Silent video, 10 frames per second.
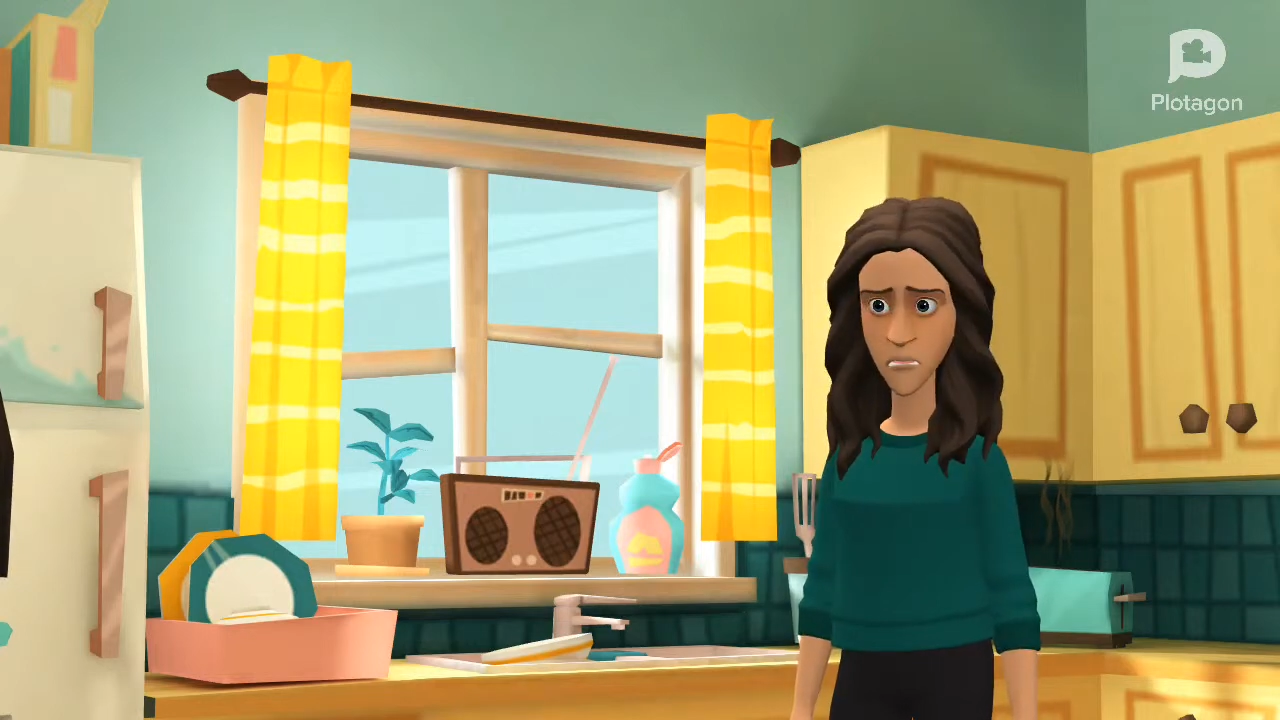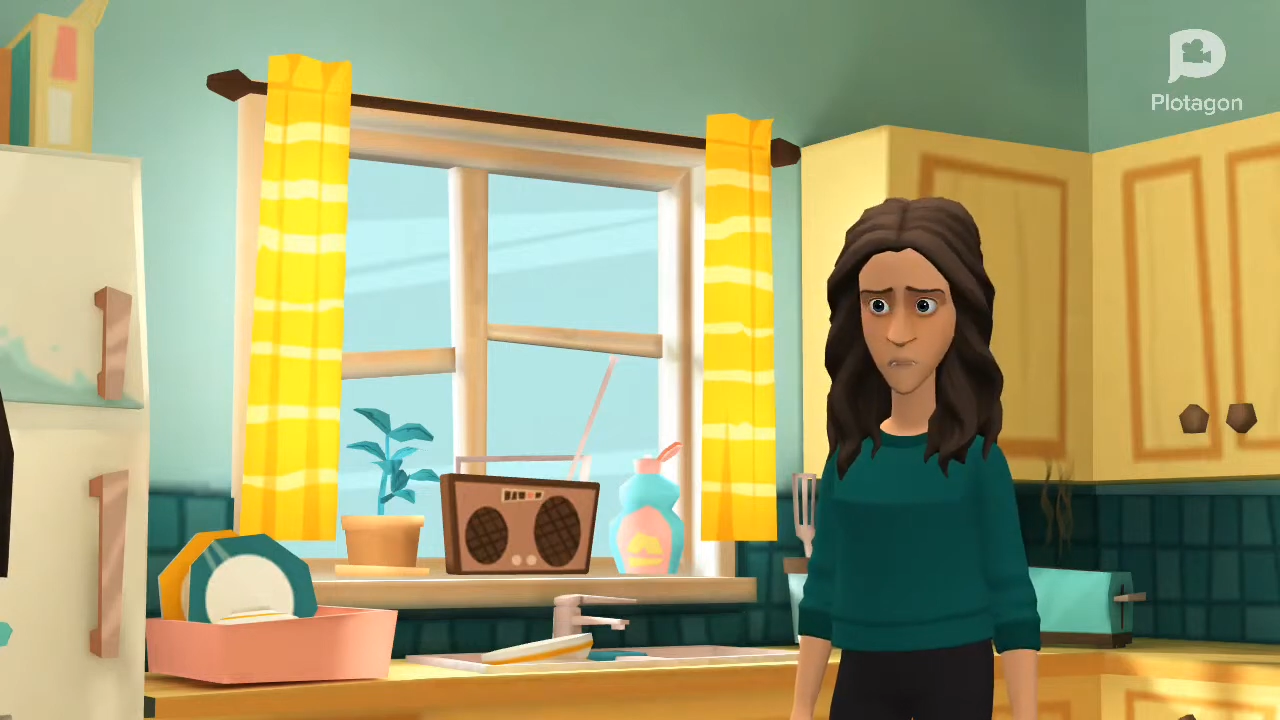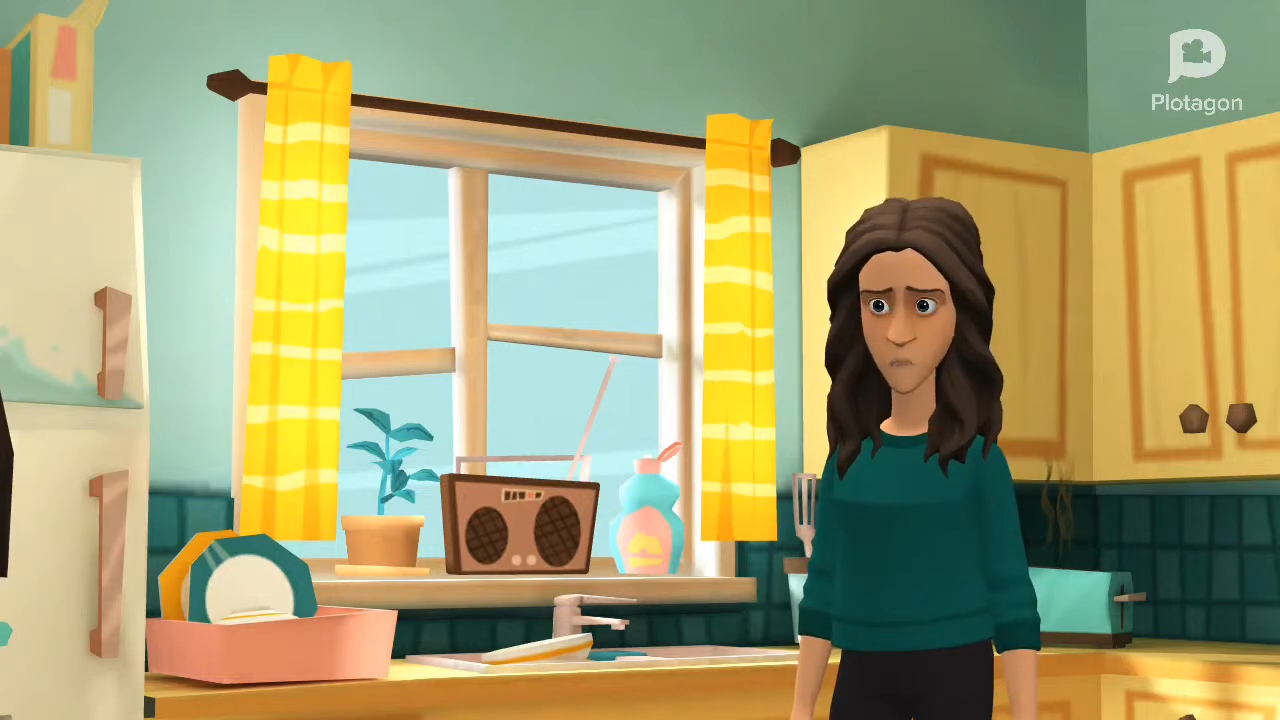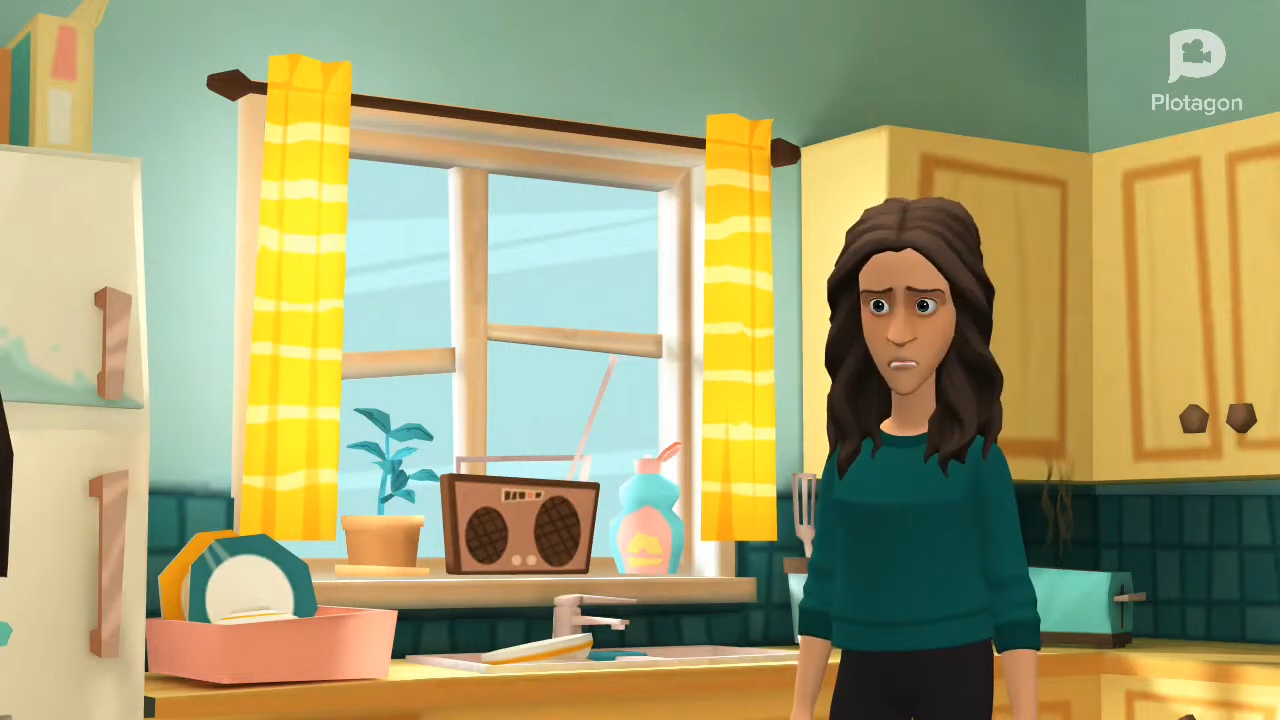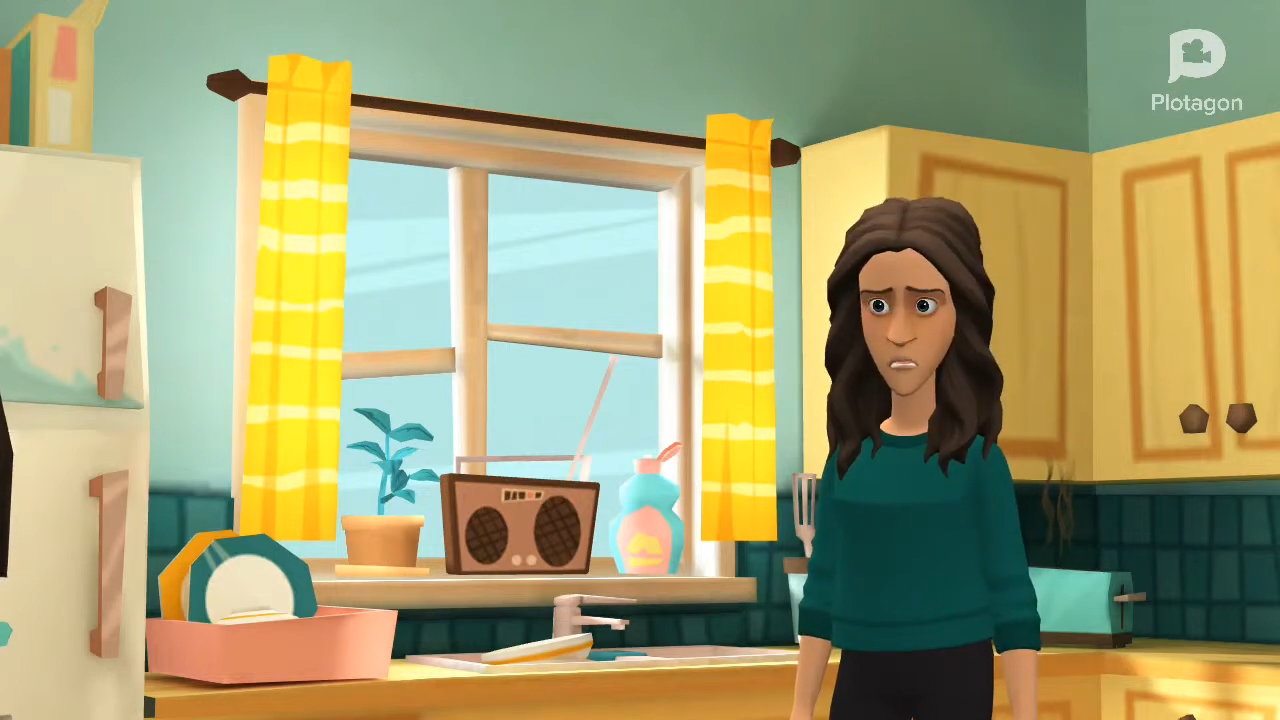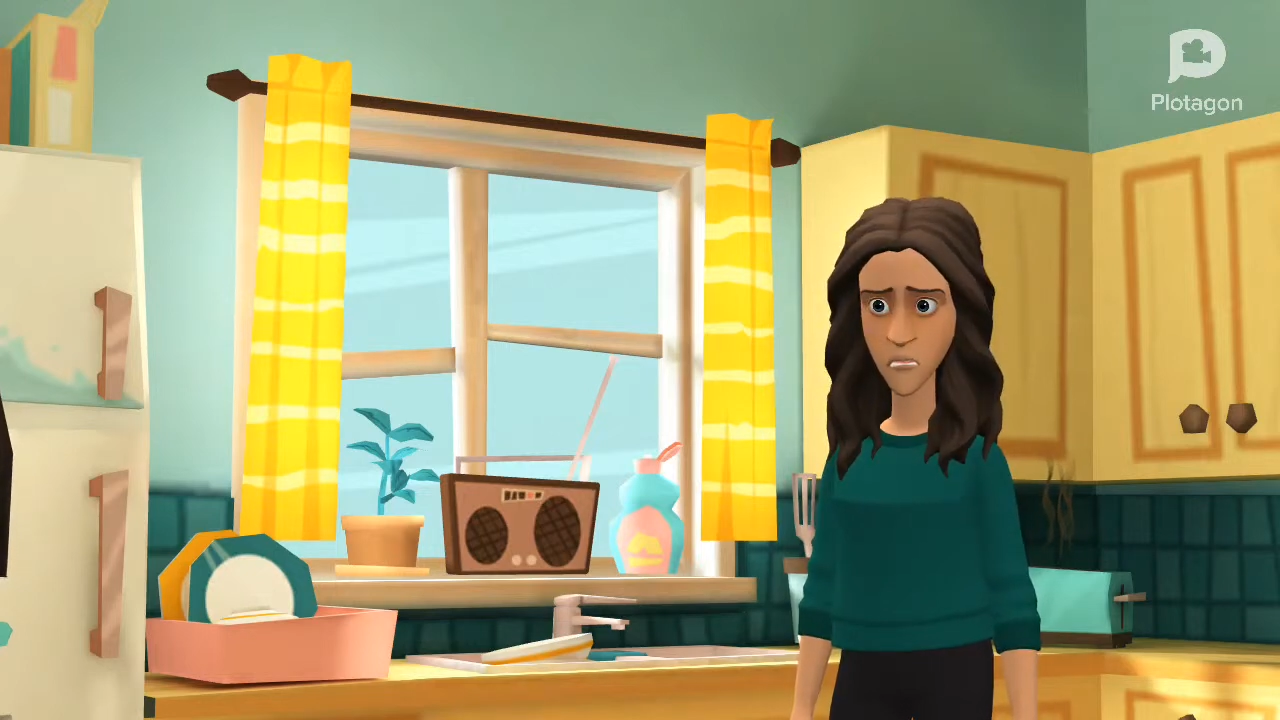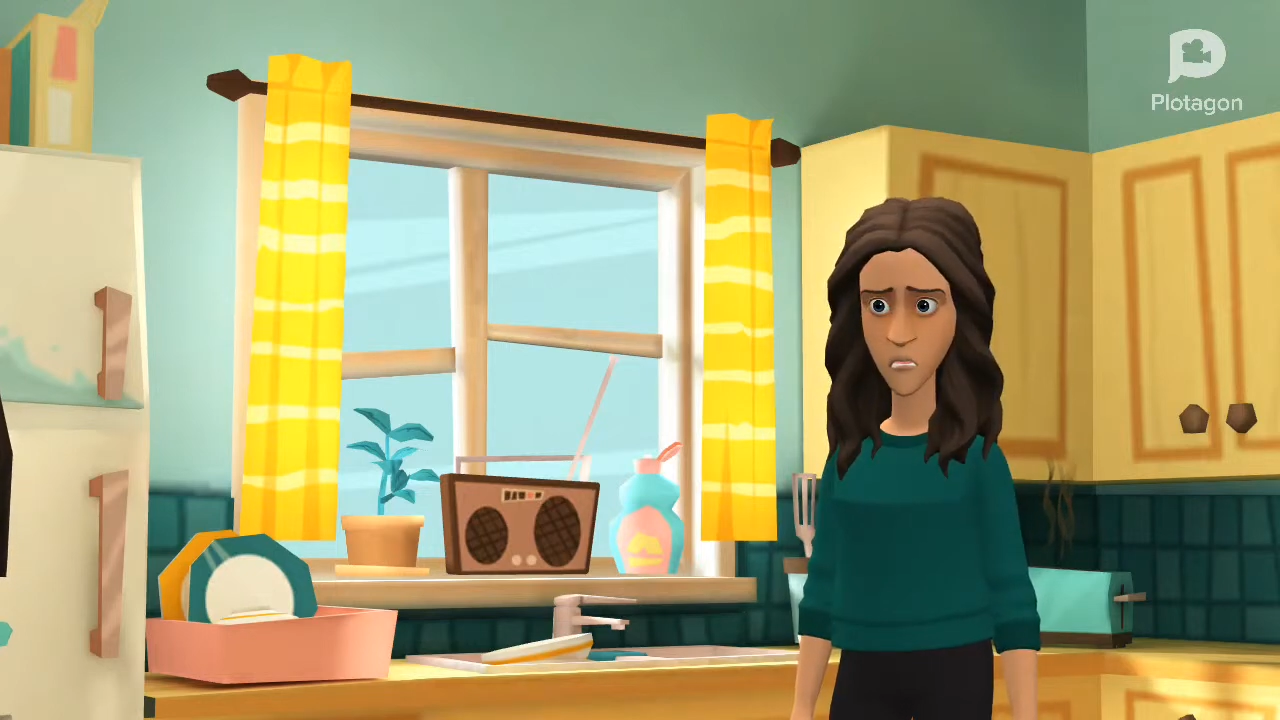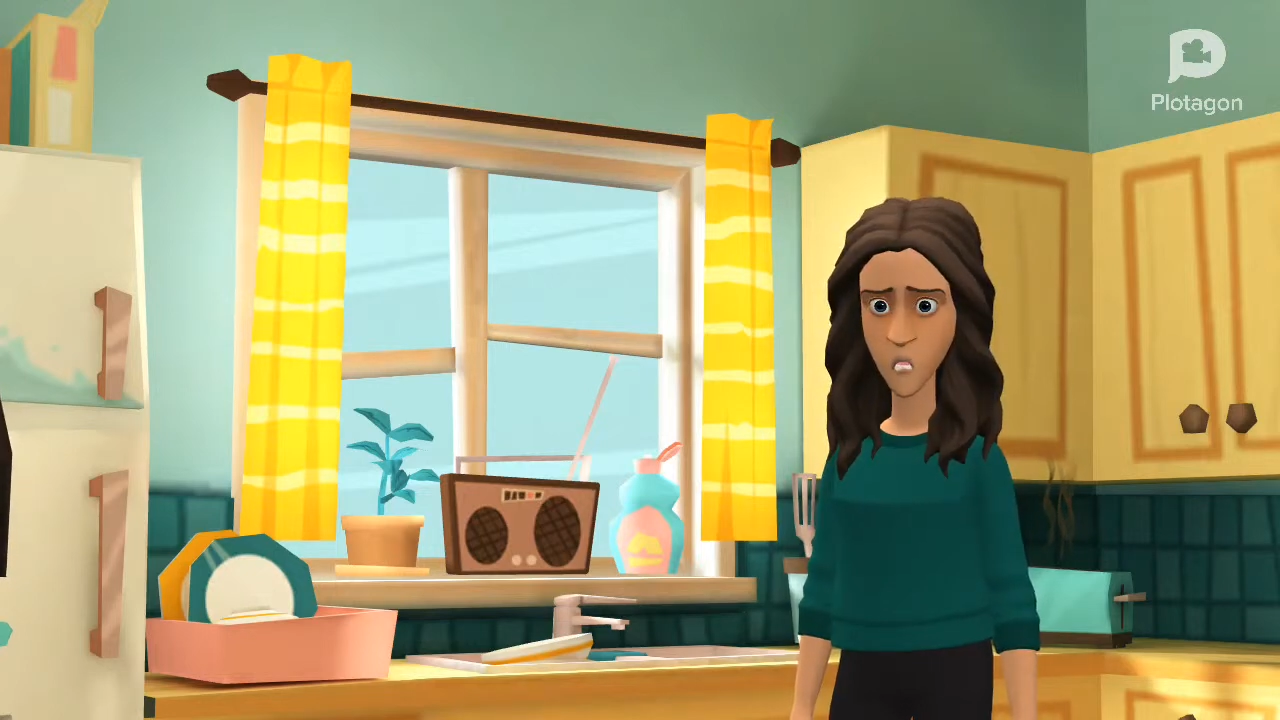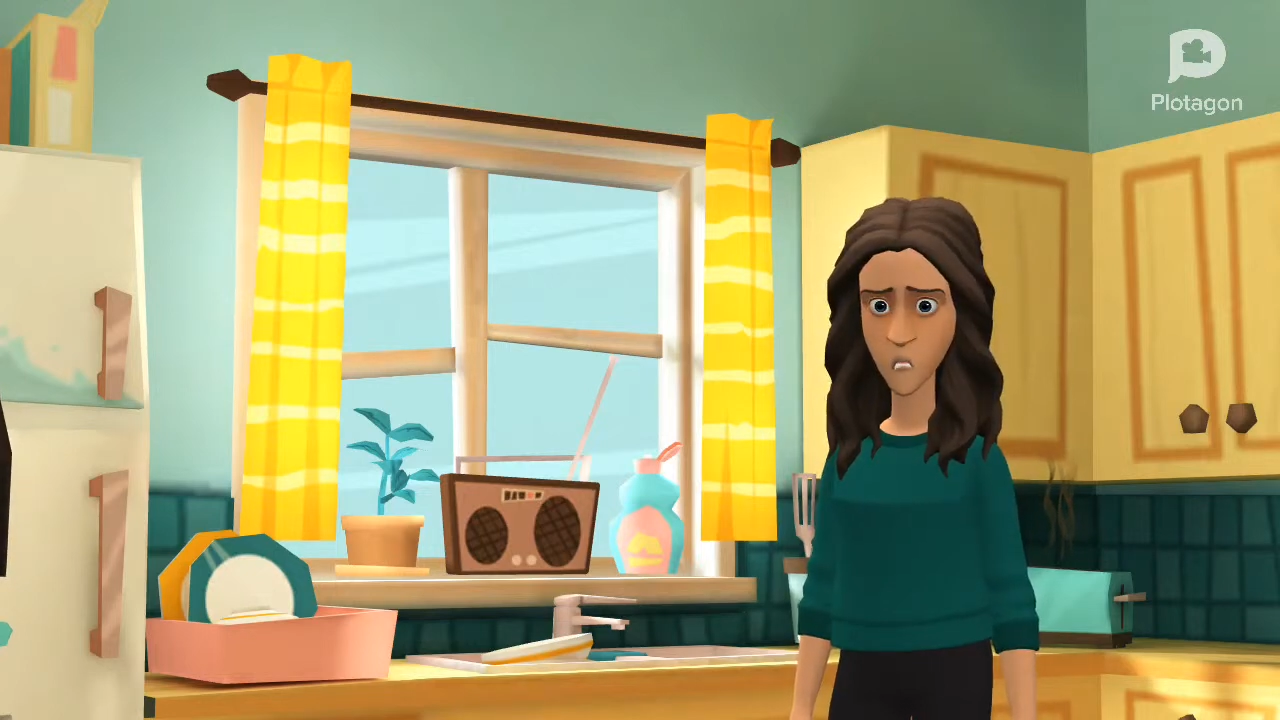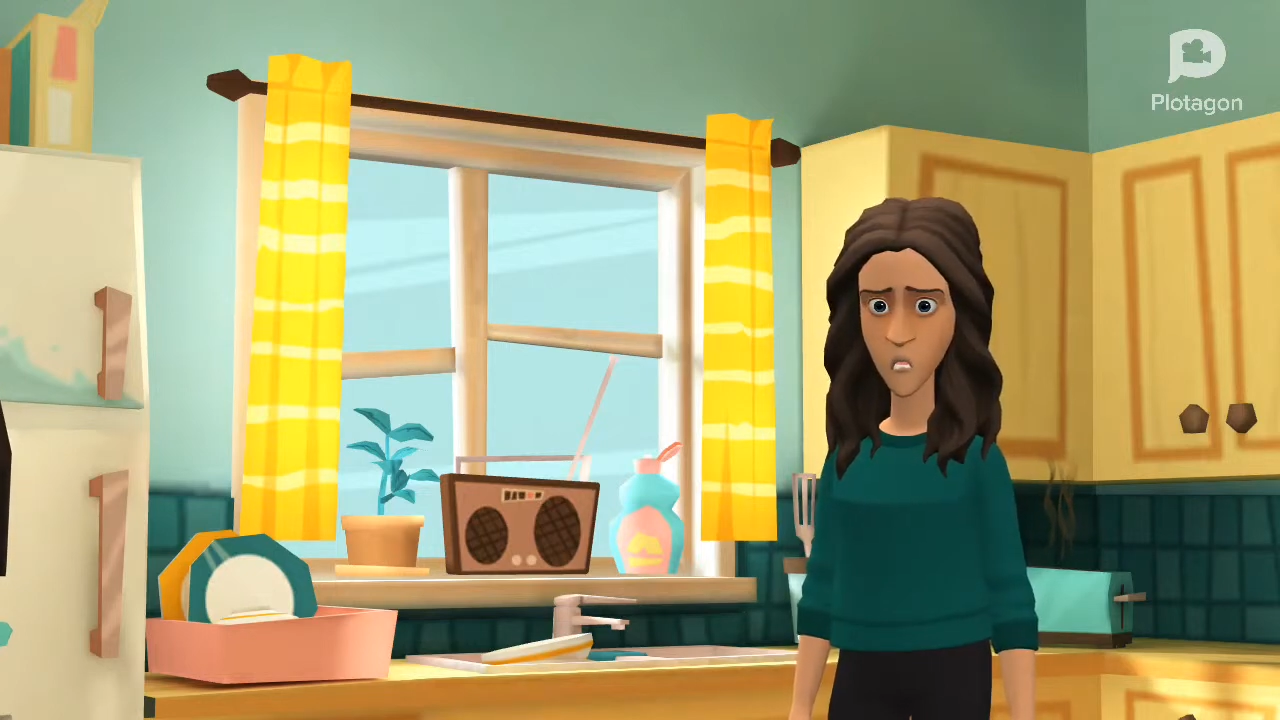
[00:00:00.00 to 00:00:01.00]
fun of me
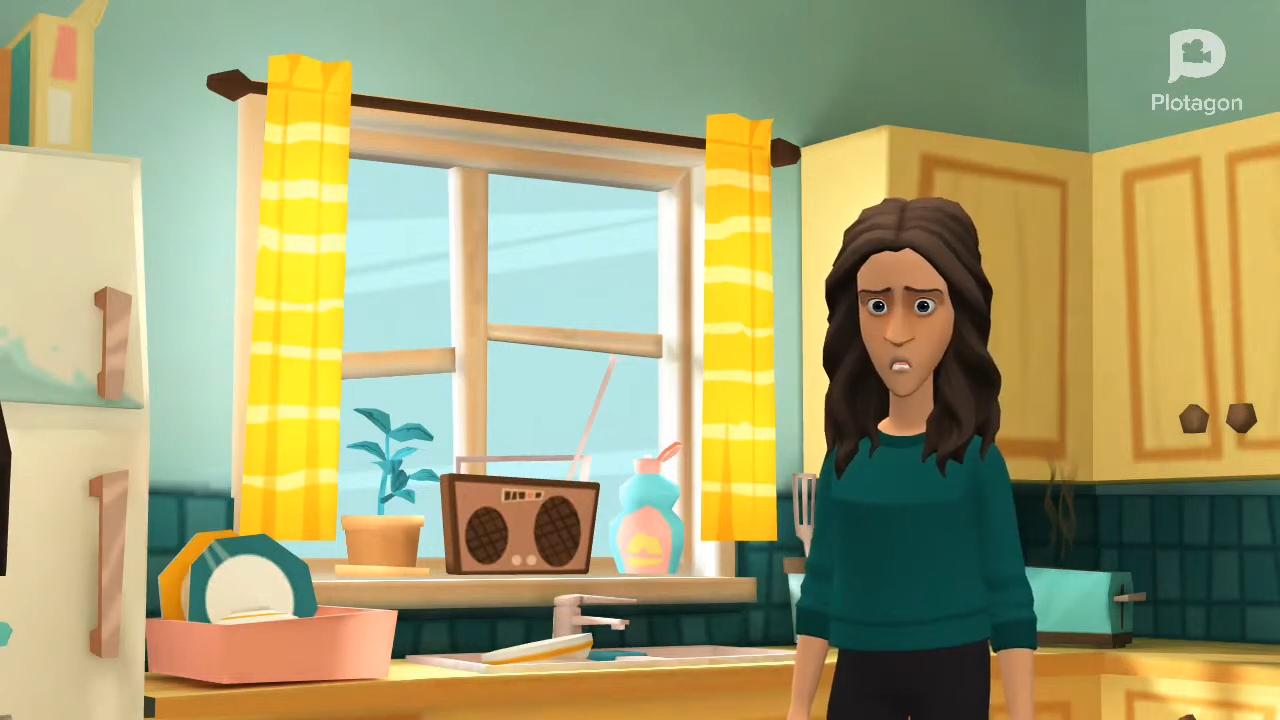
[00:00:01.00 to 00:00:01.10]
soon.